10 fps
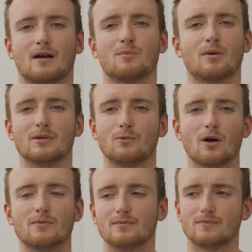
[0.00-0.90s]
I probably
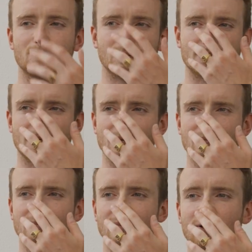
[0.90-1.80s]
won't, but
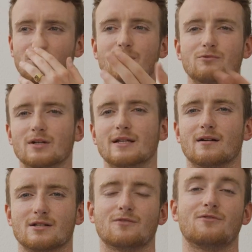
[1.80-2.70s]
it would be really
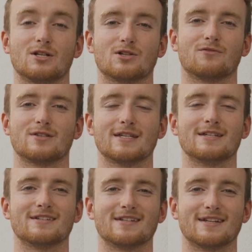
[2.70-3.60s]
nice to finish off the
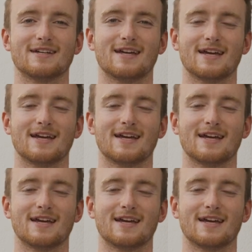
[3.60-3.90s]
season